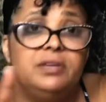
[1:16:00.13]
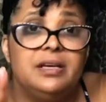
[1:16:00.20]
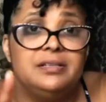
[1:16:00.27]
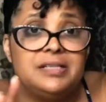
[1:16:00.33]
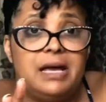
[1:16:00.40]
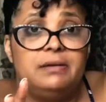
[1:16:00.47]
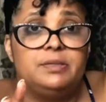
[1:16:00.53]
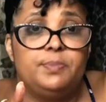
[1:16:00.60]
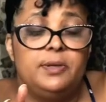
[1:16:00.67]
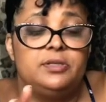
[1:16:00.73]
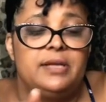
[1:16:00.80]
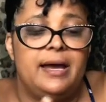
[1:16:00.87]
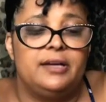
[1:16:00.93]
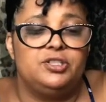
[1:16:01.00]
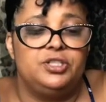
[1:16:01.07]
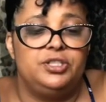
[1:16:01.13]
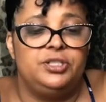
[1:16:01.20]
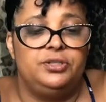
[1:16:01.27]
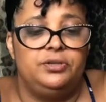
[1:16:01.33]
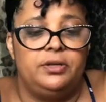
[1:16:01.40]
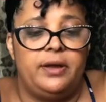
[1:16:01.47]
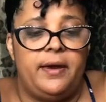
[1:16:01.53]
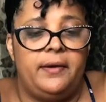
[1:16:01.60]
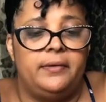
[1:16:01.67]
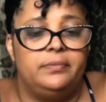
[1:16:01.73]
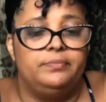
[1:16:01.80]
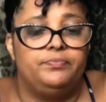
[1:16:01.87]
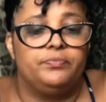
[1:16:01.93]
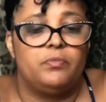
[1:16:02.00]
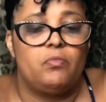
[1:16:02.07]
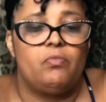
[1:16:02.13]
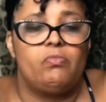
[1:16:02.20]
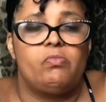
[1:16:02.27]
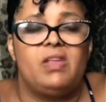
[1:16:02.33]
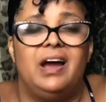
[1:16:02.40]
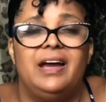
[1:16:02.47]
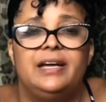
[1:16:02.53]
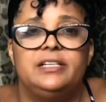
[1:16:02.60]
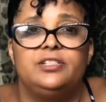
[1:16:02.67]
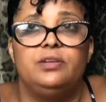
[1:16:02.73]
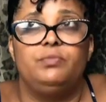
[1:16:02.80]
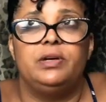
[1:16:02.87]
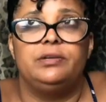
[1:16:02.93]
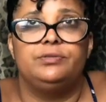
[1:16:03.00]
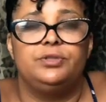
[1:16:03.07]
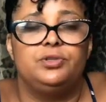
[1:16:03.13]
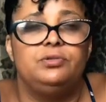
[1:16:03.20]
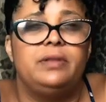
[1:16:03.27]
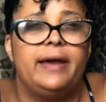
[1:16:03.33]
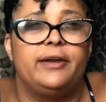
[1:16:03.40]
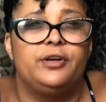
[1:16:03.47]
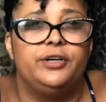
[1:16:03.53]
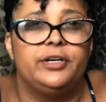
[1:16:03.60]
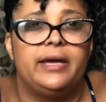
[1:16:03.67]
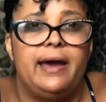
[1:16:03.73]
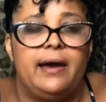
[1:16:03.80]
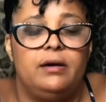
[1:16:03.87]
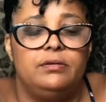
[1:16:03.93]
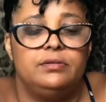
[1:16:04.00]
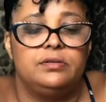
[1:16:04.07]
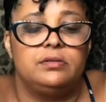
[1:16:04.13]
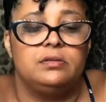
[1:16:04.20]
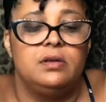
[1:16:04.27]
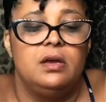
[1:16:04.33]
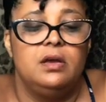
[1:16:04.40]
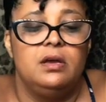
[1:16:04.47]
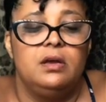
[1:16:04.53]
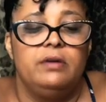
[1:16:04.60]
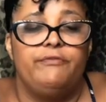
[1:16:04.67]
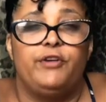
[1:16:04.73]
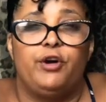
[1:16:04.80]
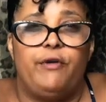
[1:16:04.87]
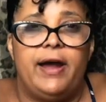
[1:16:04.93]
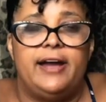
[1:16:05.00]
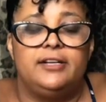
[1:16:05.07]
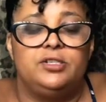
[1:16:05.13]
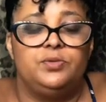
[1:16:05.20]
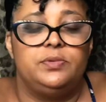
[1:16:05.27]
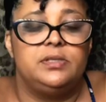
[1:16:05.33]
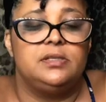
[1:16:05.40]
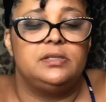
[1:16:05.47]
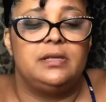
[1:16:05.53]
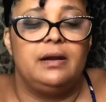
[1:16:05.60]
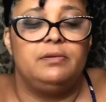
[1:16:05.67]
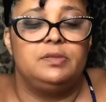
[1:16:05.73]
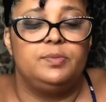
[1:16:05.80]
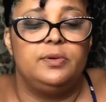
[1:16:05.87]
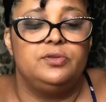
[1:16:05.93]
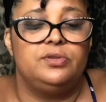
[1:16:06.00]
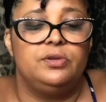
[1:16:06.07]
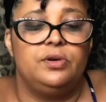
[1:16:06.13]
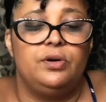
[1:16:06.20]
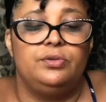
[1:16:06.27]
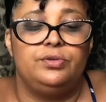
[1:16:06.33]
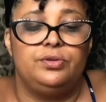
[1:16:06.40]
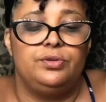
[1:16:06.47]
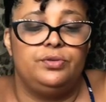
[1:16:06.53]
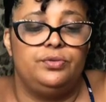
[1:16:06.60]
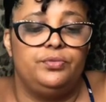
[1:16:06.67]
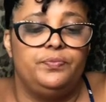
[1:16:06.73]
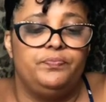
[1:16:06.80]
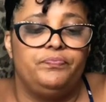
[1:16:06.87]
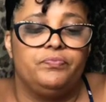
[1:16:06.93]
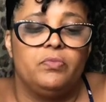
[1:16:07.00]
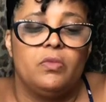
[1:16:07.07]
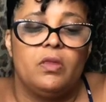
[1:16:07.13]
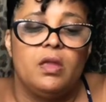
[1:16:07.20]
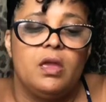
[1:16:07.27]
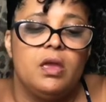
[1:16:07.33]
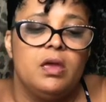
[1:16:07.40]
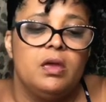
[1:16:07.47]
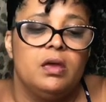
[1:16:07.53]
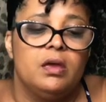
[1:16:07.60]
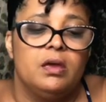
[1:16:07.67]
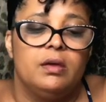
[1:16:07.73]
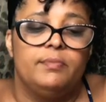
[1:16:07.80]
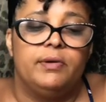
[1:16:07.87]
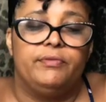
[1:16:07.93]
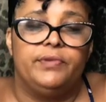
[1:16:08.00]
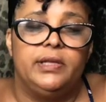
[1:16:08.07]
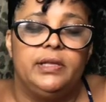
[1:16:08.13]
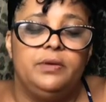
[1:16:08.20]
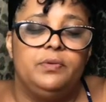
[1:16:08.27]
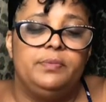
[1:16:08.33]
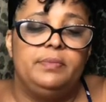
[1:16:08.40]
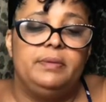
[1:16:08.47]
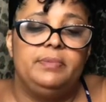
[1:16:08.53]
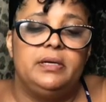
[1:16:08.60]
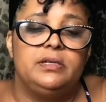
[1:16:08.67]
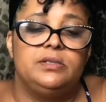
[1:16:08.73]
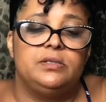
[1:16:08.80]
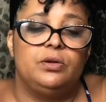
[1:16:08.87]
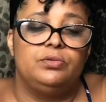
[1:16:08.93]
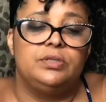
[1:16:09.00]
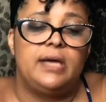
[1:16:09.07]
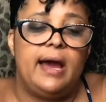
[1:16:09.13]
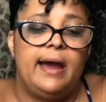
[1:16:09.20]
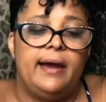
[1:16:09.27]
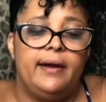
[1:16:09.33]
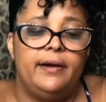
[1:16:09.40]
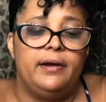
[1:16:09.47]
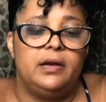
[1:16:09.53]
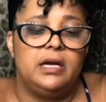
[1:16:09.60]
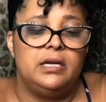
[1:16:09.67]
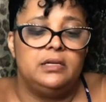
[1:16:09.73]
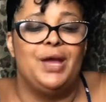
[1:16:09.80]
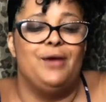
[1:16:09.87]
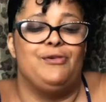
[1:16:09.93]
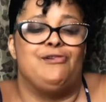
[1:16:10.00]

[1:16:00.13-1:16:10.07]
things I was supposed to actually do today. I had, well, two like cookouts for graduates that I was supposed to go to. But really, with me being so tired, and